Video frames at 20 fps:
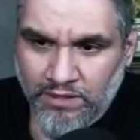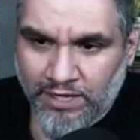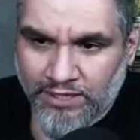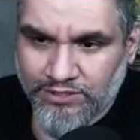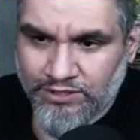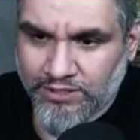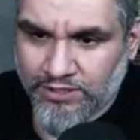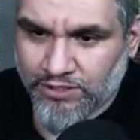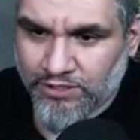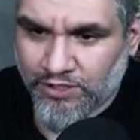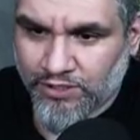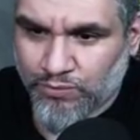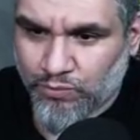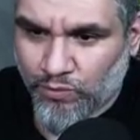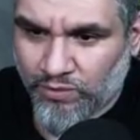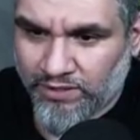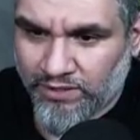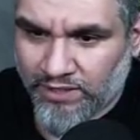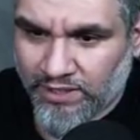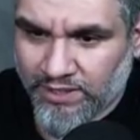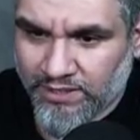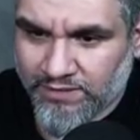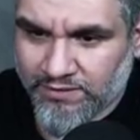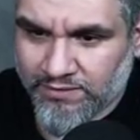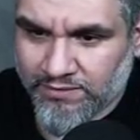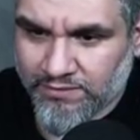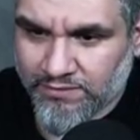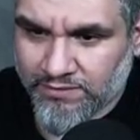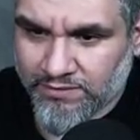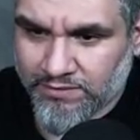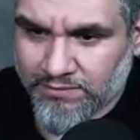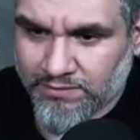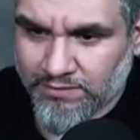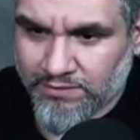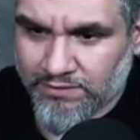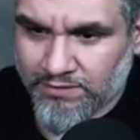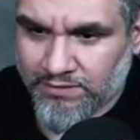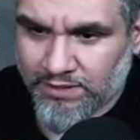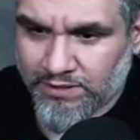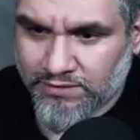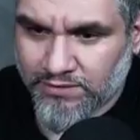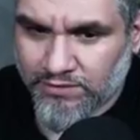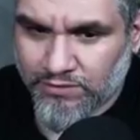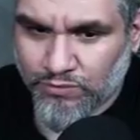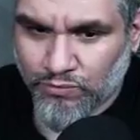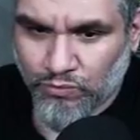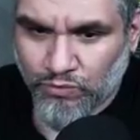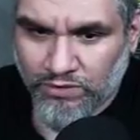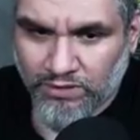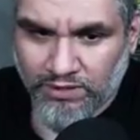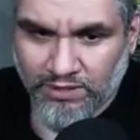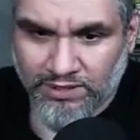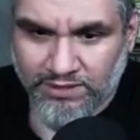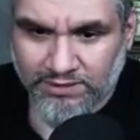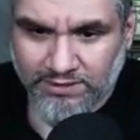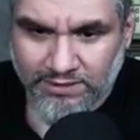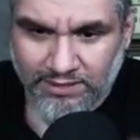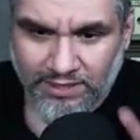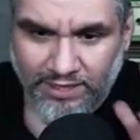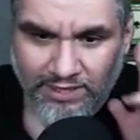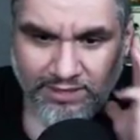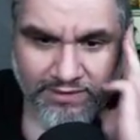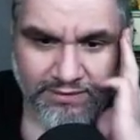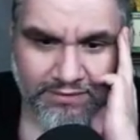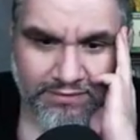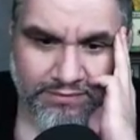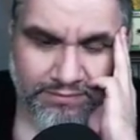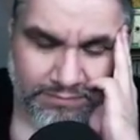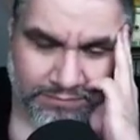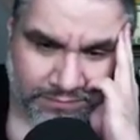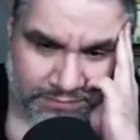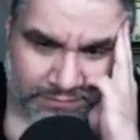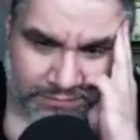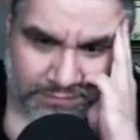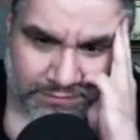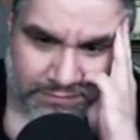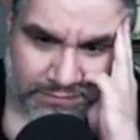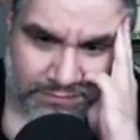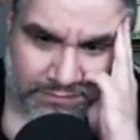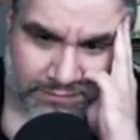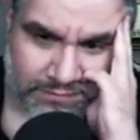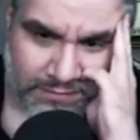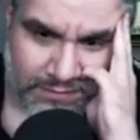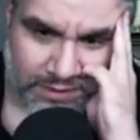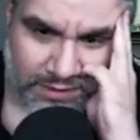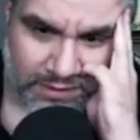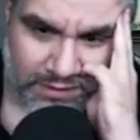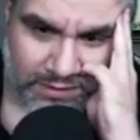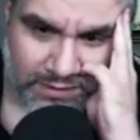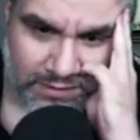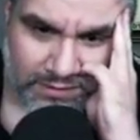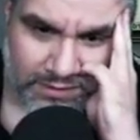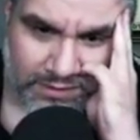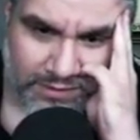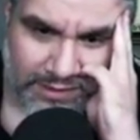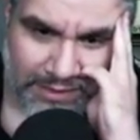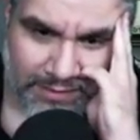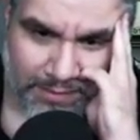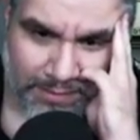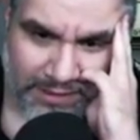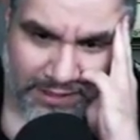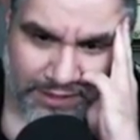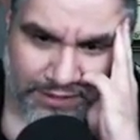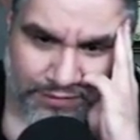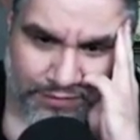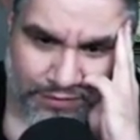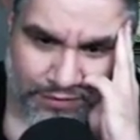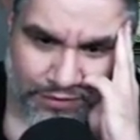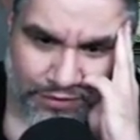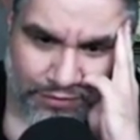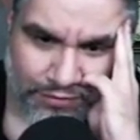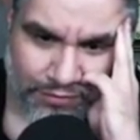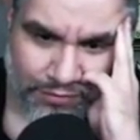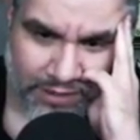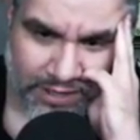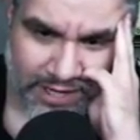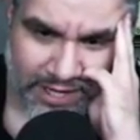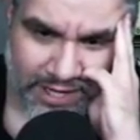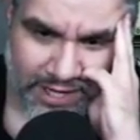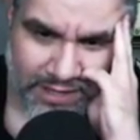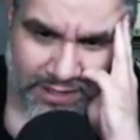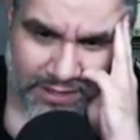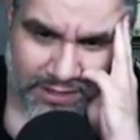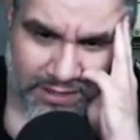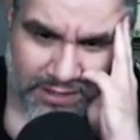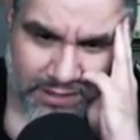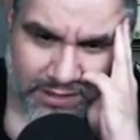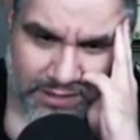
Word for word: Actually, this costs one less. Spells you cast cost one less to cast. So can we play this for three?